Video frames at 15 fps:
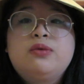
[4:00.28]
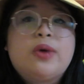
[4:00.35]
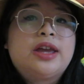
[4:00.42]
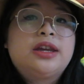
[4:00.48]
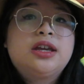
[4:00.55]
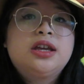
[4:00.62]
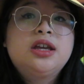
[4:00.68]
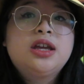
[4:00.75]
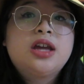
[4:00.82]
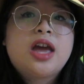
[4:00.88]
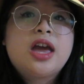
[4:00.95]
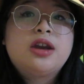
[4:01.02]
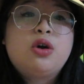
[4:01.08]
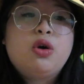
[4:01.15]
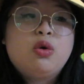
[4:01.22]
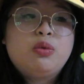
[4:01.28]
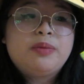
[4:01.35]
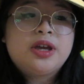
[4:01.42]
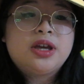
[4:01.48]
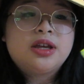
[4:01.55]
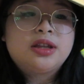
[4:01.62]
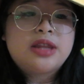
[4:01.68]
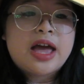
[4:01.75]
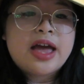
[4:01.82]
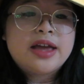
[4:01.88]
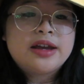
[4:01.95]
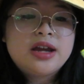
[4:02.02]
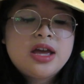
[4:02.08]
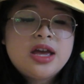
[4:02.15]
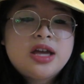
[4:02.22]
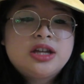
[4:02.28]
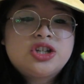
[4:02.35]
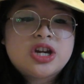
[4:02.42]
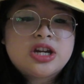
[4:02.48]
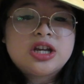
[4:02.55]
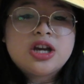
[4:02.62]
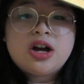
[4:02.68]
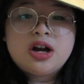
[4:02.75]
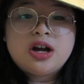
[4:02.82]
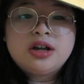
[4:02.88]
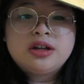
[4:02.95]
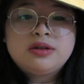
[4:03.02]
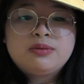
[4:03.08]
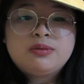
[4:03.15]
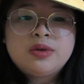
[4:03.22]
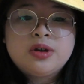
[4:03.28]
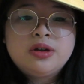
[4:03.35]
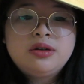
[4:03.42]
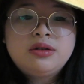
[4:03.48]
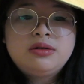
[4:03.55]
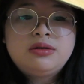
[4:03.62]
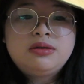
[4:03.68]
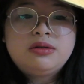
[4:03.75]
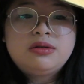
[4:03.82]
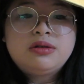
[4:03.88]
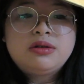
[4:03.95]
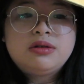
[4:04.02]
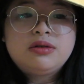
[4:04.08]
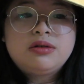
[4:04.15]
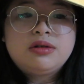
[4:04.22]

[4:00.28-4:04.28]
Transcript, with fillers: waiting and hoping that Jenny Han will